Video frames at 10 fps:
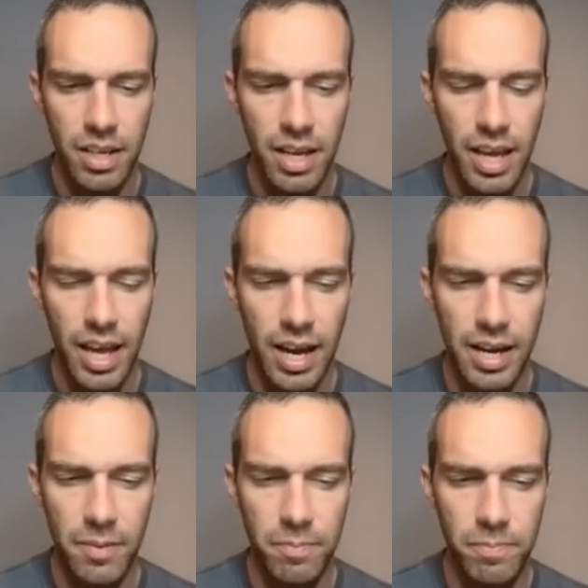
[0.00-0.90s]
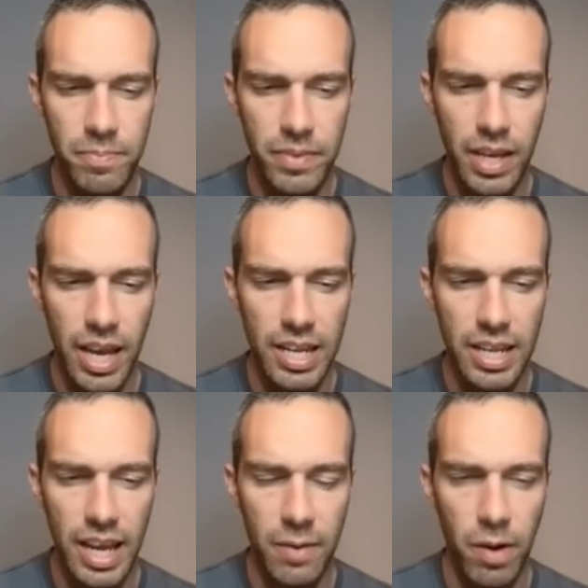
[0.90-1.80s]
And
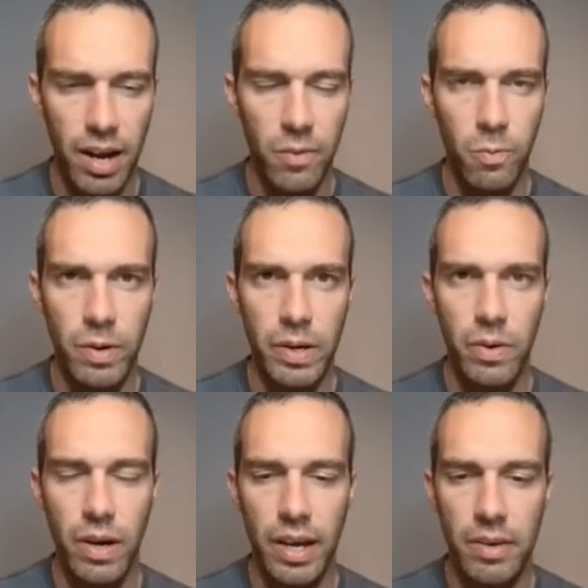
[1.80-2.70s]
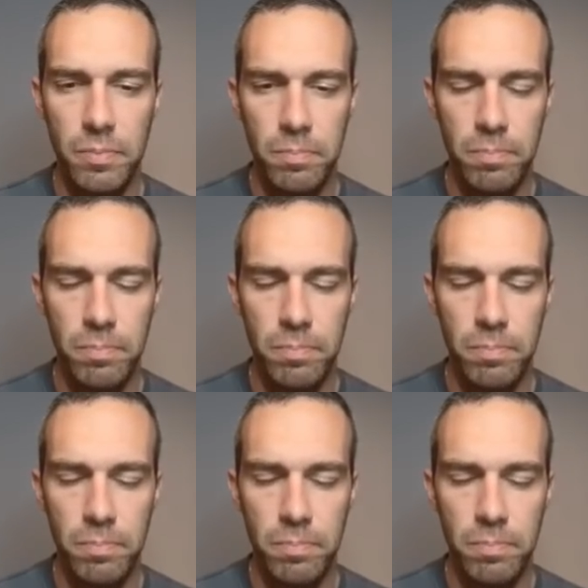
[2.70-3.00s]
I